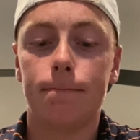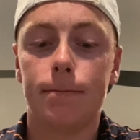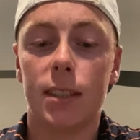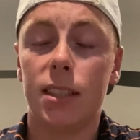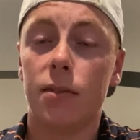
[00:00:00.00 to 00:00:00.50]

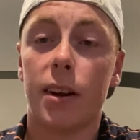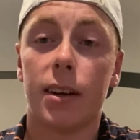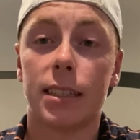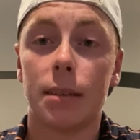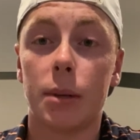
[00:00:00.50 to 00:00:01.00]
This is a very
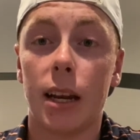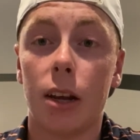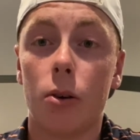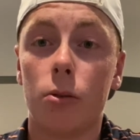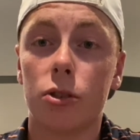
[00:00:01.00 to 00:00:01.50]
intimidating
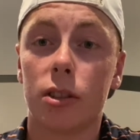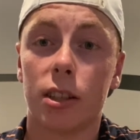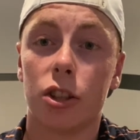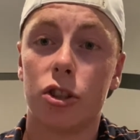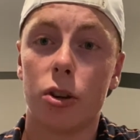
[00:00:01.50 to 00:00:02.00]
hole just
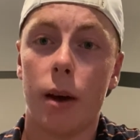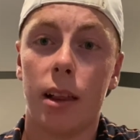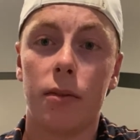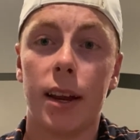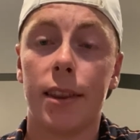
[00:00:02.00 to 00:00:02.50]
because it's so
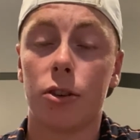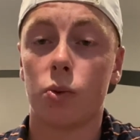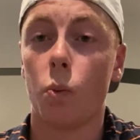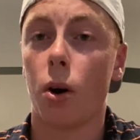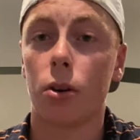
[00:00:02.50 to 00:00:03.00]
elevated and there's
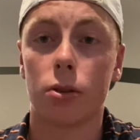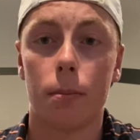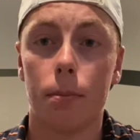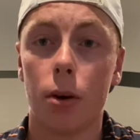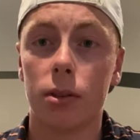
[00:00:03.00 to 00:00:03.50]
waters
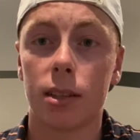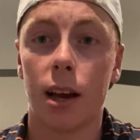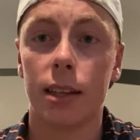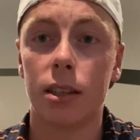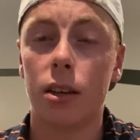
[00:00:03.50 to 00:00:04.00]
on both
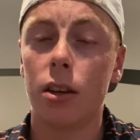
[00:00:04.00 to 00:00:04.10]
sides.